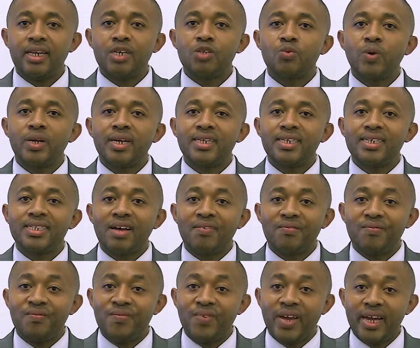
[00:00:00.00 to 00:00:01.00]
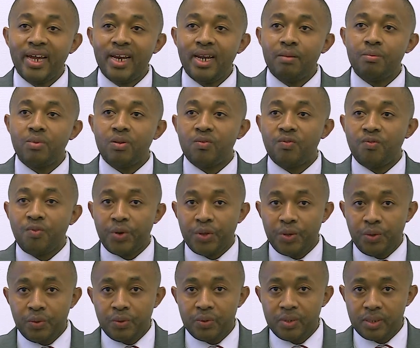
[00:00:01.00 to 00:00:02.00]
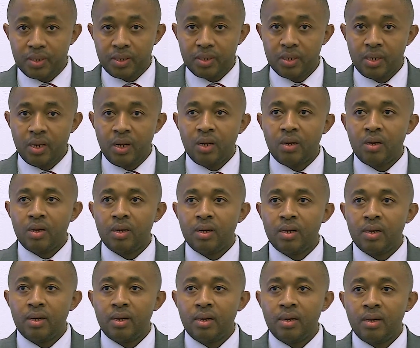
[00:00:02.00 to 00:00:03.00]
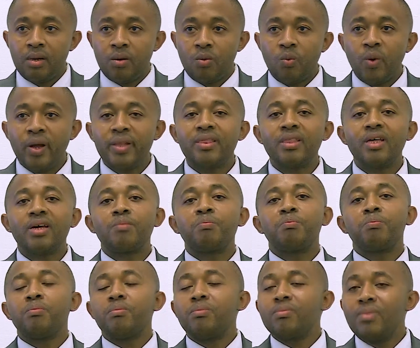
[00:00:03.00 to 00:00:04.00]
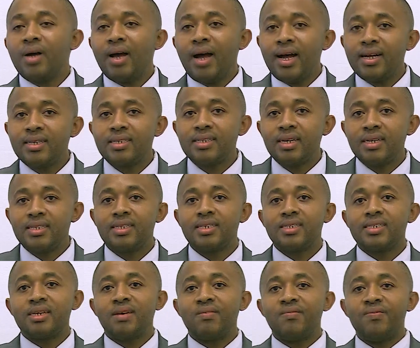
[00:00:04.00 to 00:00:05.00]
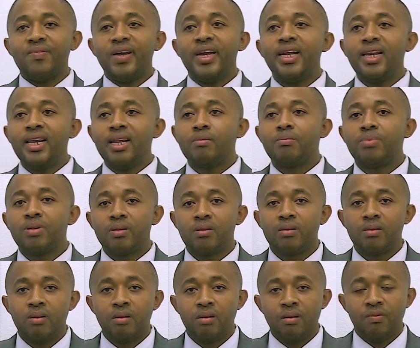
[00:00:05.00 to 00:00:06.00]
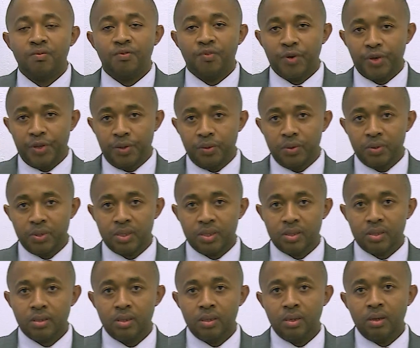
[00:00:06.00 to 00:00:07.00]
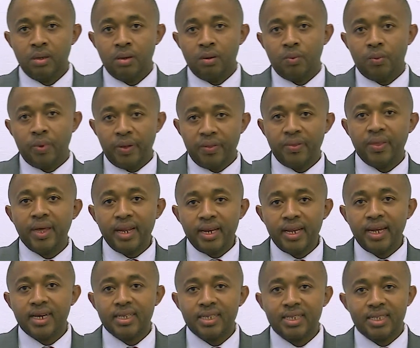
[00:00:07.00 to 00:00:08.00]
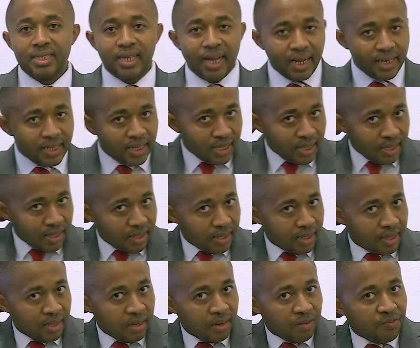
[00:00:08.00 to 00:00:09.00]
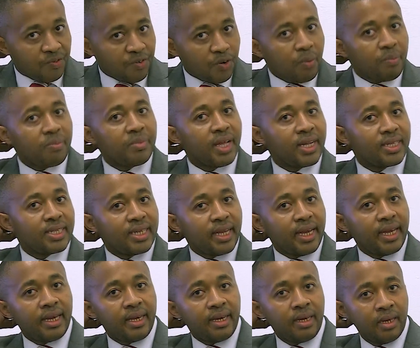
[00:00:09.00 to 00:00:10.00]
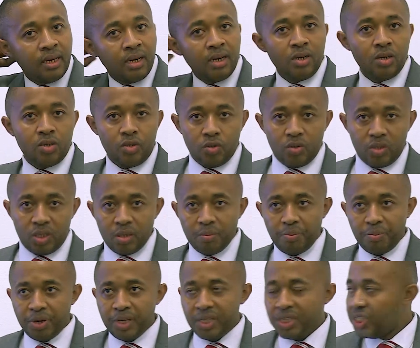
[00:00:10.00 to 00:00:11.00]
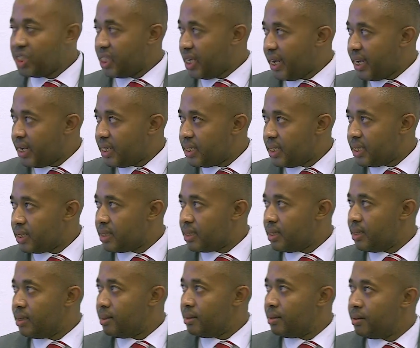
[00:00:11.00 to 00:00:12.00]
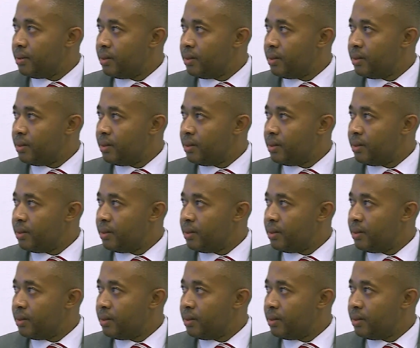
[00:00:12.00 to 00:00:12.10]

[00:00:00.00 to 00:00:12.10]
It is when it is available for use. When the asset is available for use, we then can start from the day to depreciate it.